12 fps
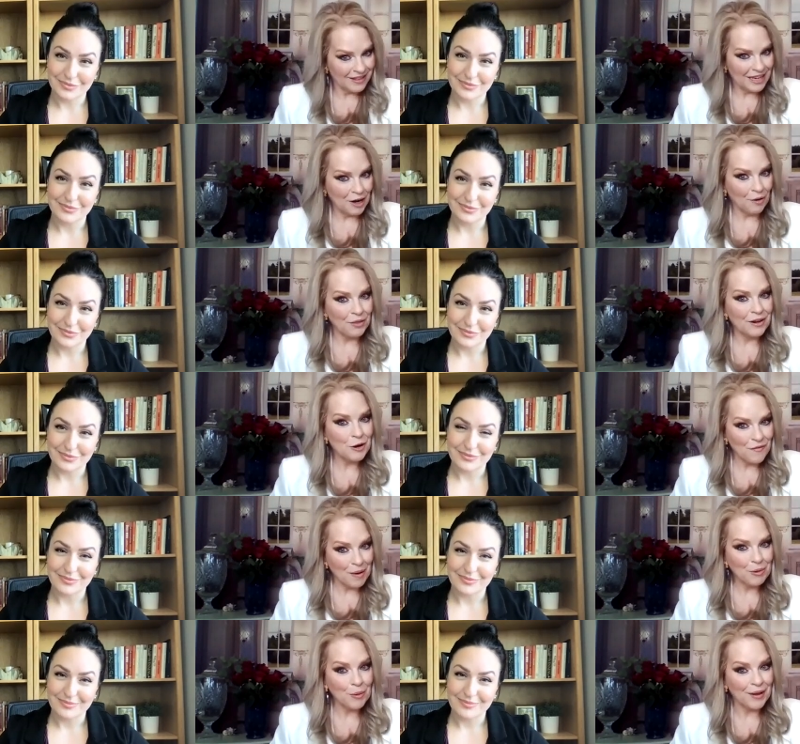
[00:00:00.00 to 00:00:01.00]
Speaker 1: you know, the
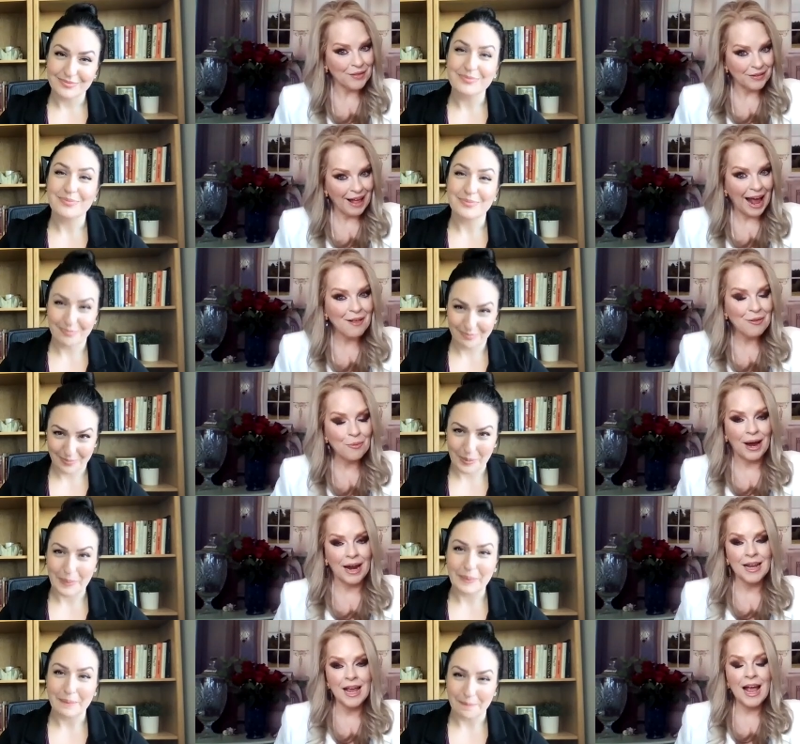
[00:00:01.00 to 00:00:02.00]
November one, the last
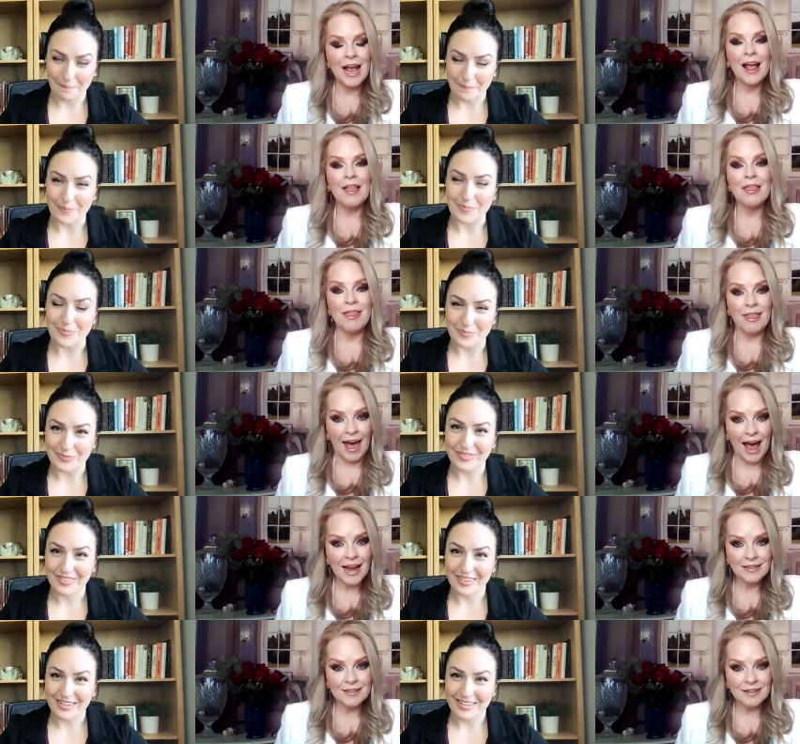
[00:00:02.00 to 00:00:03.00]
one,
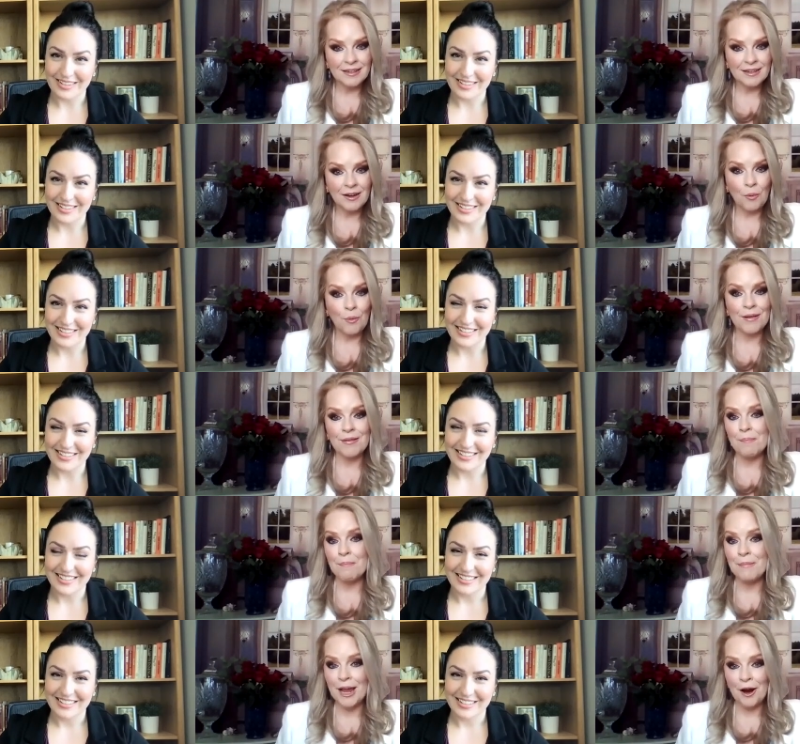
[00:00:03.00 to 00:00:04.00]
that was a
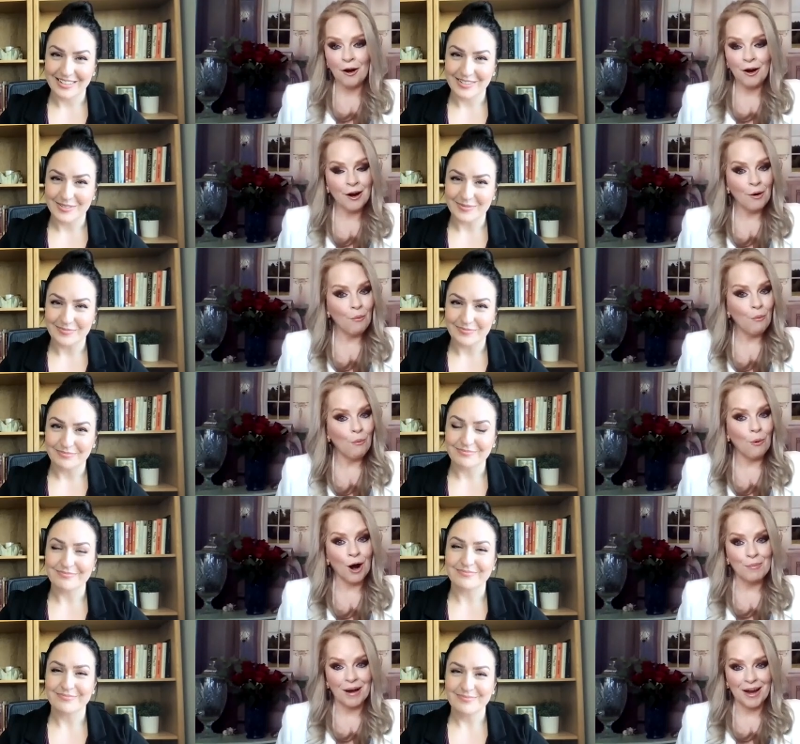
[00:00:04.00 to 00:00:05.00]
mere
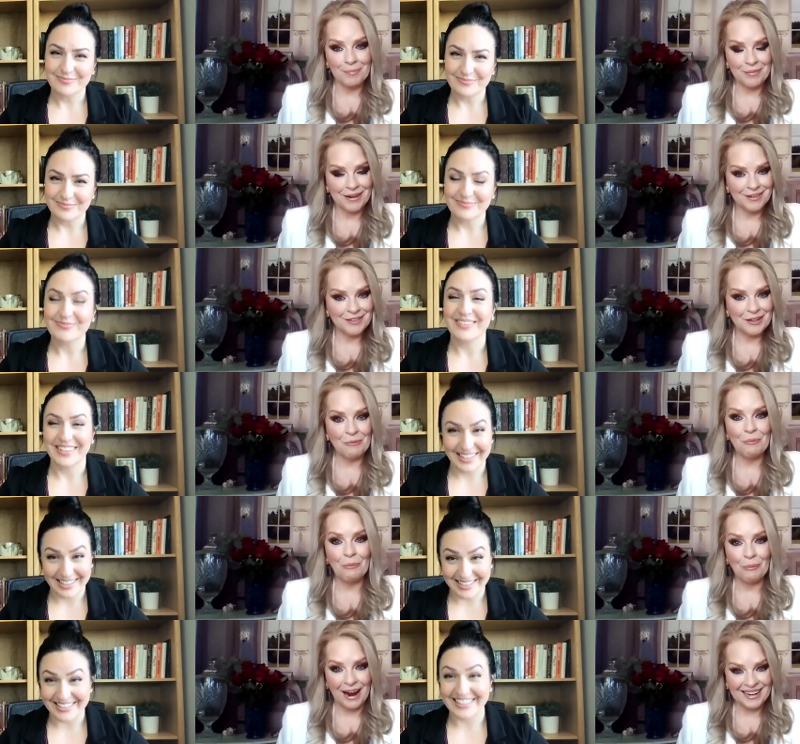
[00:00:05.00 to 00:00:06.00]
warm up to
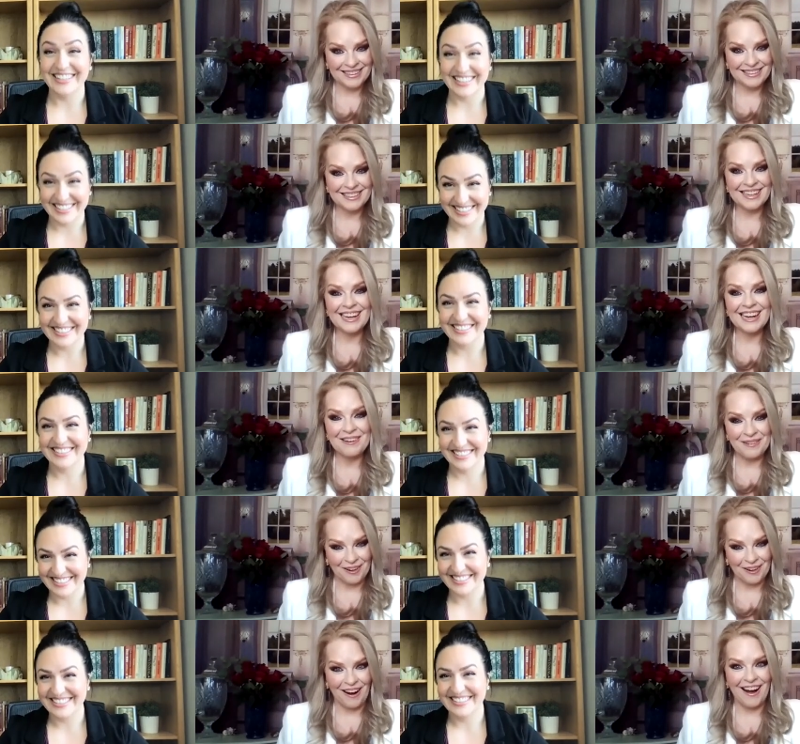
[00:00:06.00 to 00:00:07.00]
what
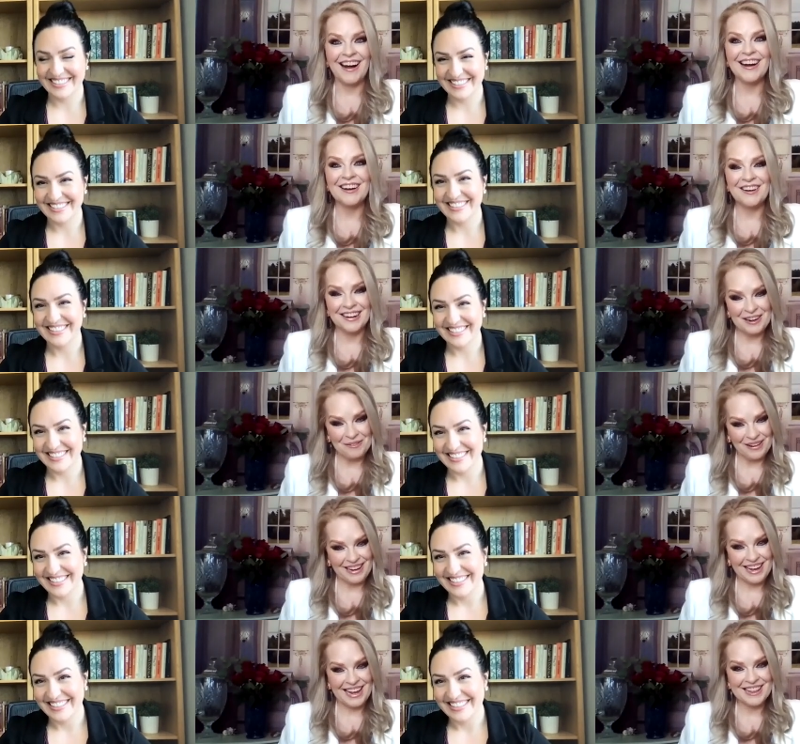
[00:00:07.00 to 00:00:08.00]
we're all going to
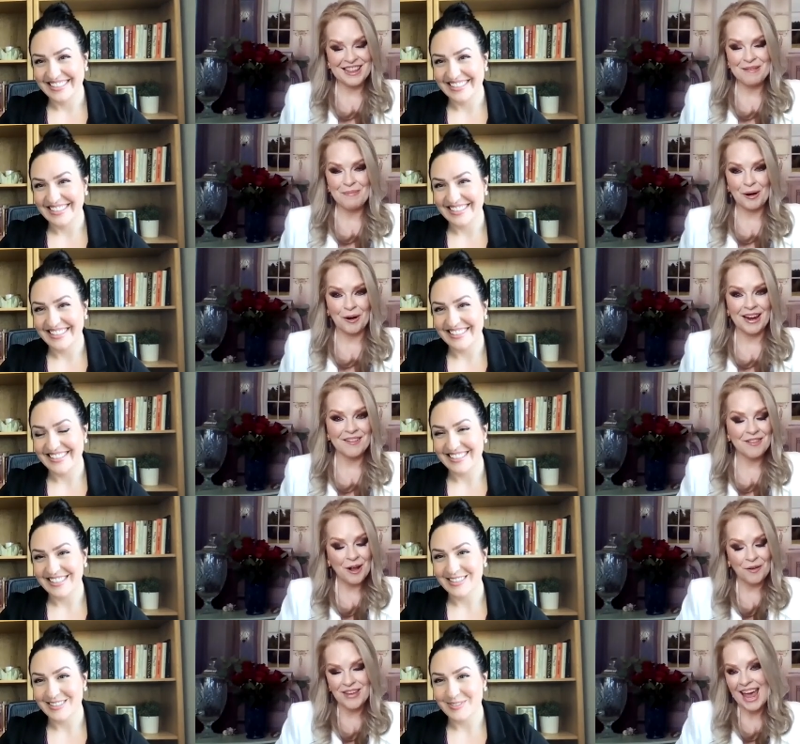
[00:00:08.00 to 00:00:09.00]
re-
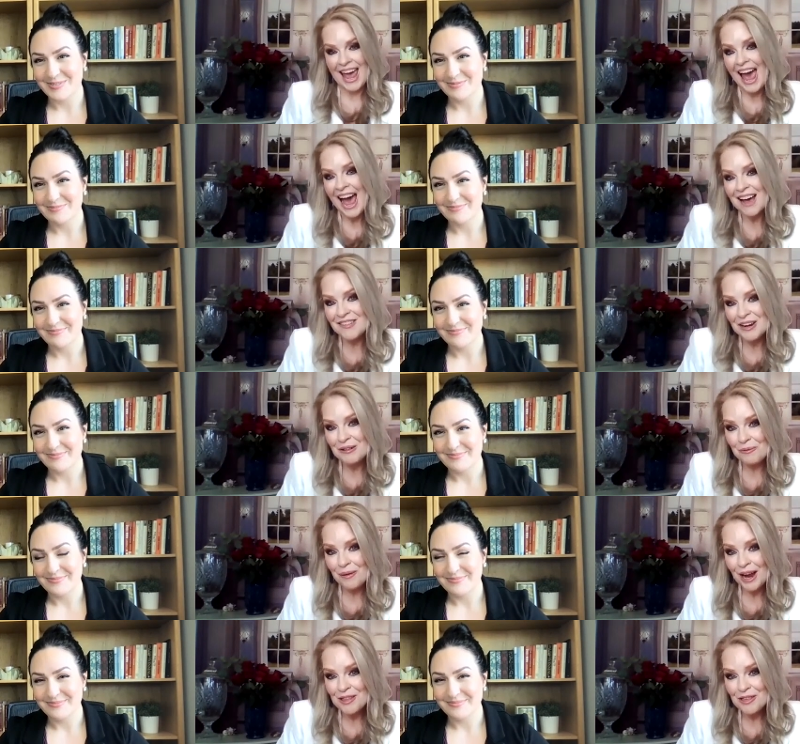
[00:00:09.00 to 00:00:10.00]
experience. So if you haven't
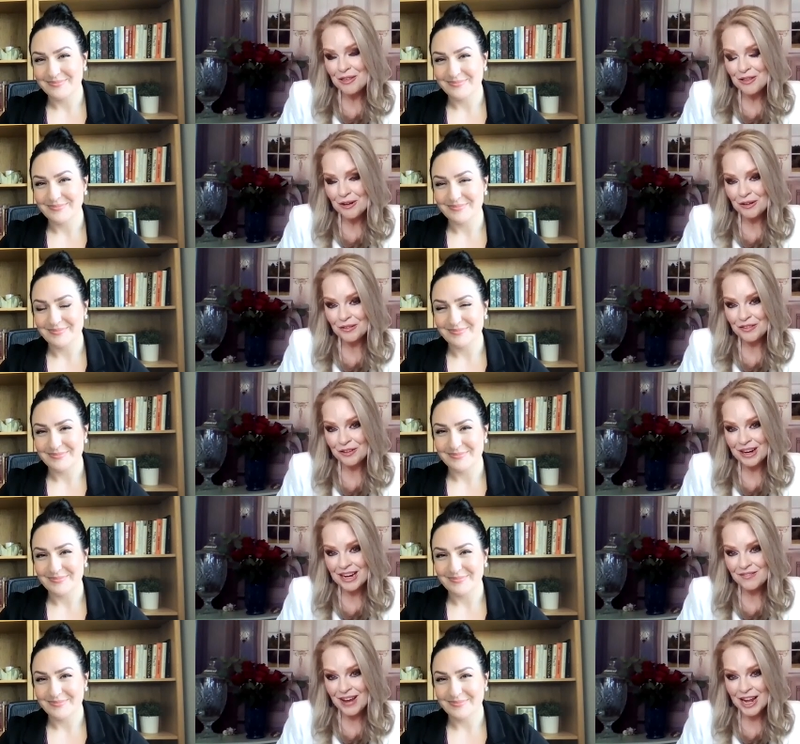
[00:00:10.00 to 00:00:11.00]
registered for
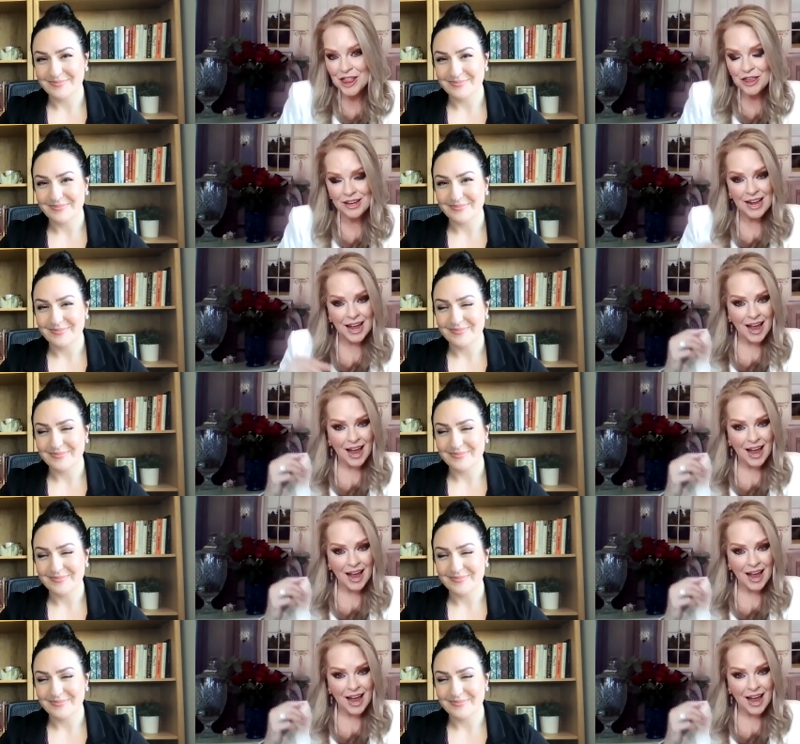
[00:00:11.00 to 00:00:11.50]
convention,